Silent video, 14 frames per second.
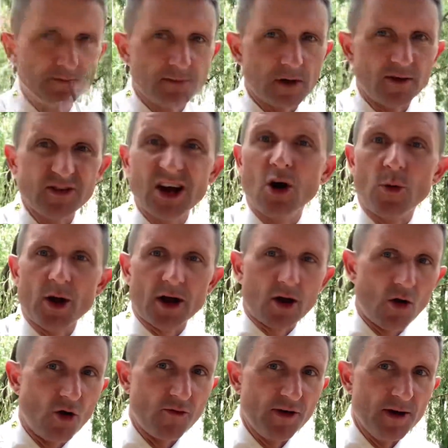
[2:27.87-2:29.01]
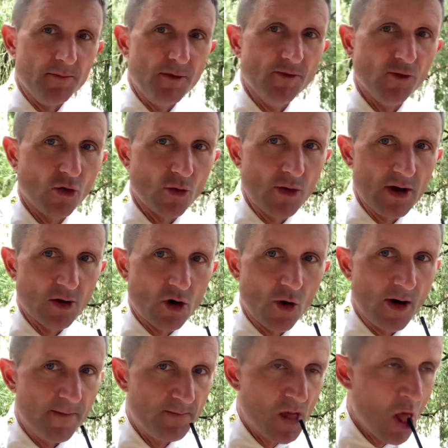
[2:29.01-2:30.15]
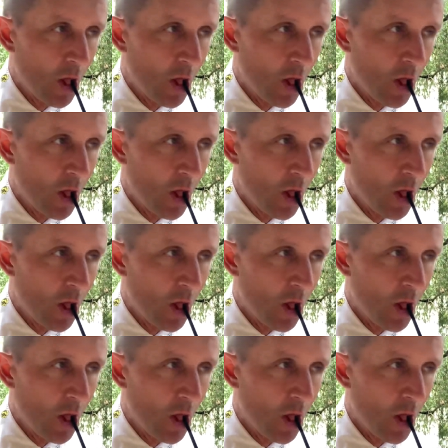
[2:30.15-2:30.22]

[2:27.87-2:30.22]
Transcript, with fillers: Having a quick coffee before we go in.